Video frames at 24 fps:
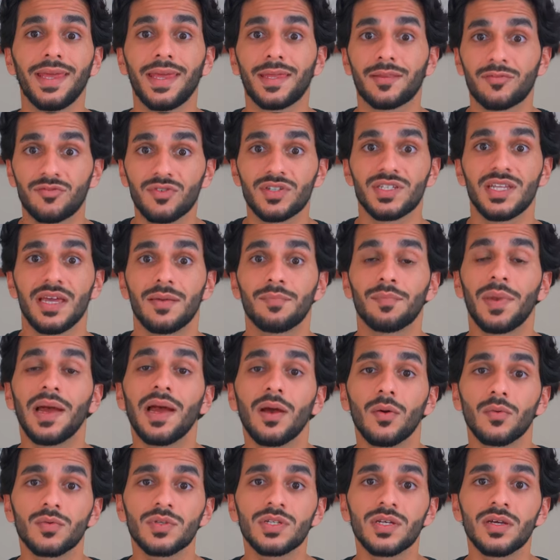extra
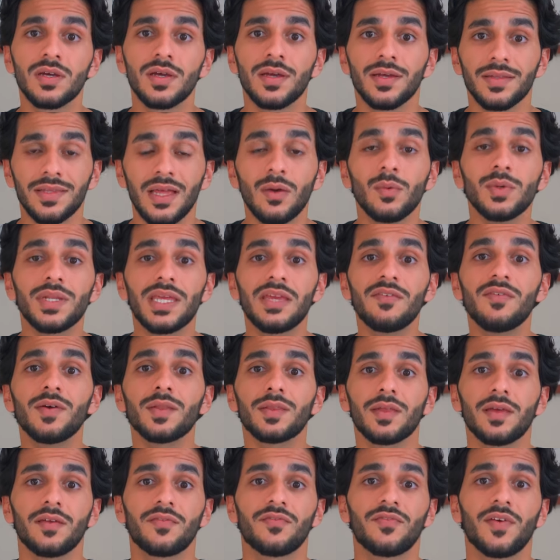£10, that would give us
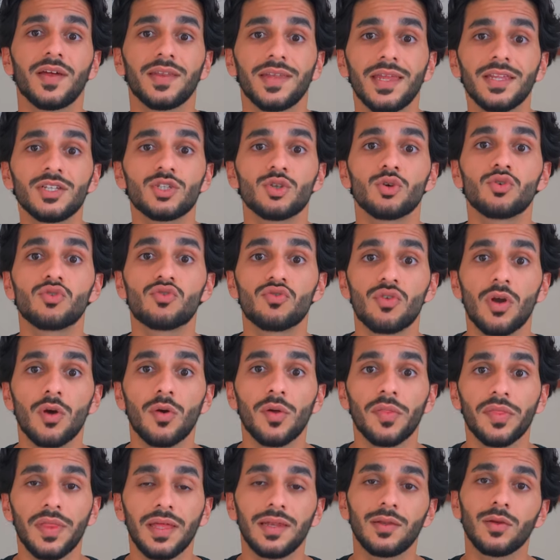a financial growth that